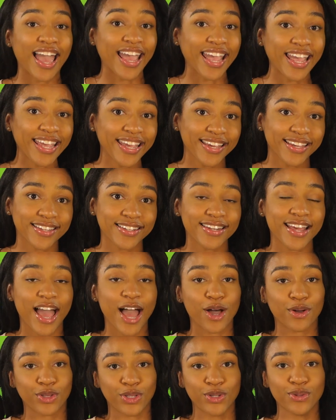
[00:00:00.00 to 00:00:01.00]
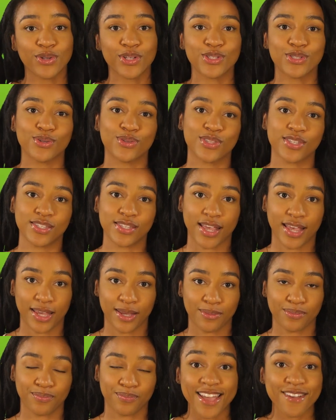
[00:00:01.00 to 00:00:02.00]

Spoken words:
and how you can do the same.